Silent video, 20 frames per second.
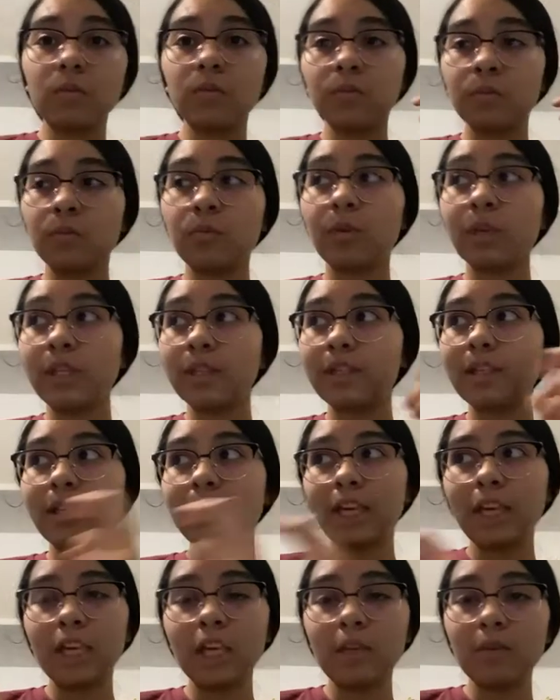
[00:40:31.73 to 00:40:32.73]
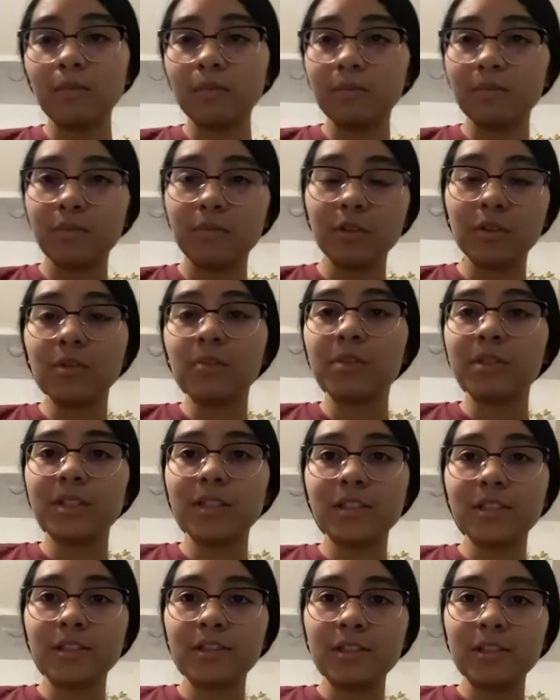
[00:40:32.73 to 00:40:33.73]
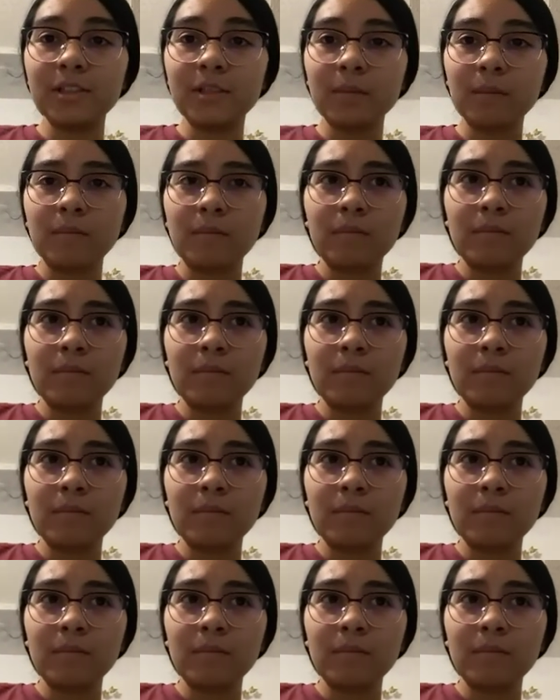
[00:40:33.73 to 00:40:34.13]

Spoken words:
win the game through a petition,